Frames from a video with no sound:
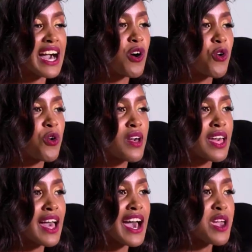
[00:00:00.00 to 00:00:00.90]
how
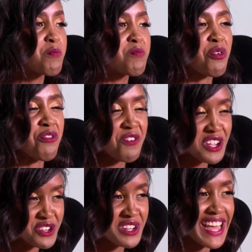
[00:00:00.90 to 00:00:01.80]
I
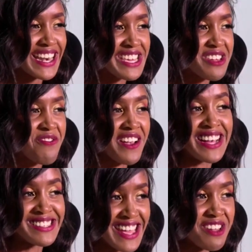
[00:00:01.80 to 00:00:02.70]
professionally, if,
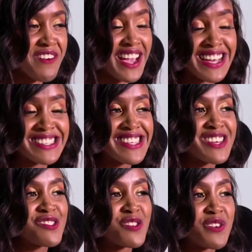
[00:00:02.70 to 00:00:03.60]
can, if I can
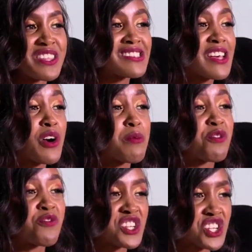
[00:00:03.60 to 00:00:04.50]
say so, that's how I
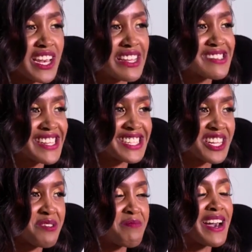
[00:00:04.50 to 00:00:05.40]
professionally
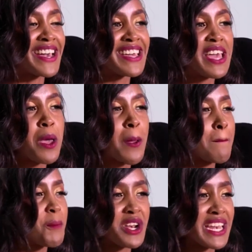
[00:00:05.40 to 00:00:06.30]
started my
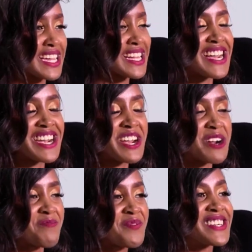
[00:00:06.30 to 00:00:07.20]
modeling
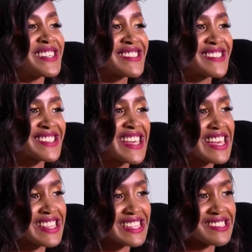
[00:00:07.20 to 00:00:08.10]
career. Yes,
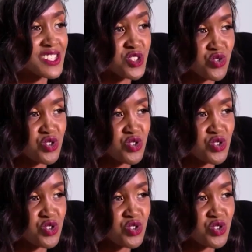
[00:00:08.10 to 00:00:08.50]
that's in